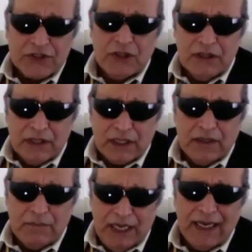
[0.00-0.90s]
starting to
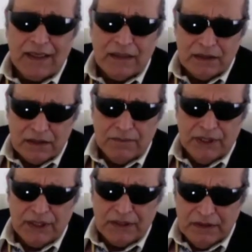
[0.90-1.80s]
come back.
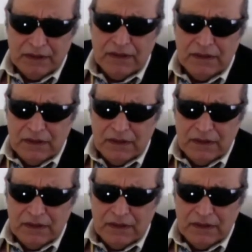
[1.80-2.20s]
You're right.